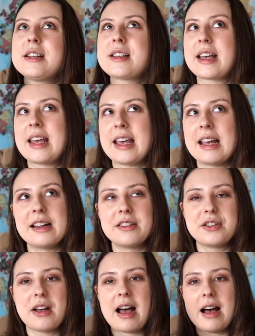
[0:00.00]
as I can
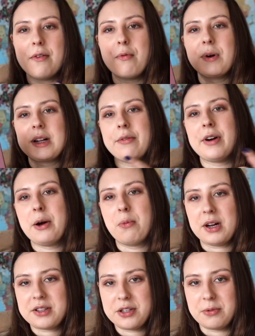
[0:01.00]
to have whatever I
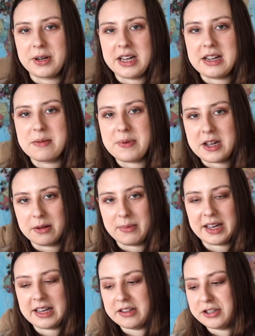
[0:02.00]
want to read be on
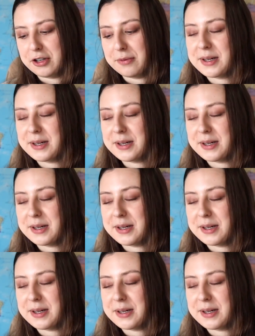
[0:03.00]
my Kindle,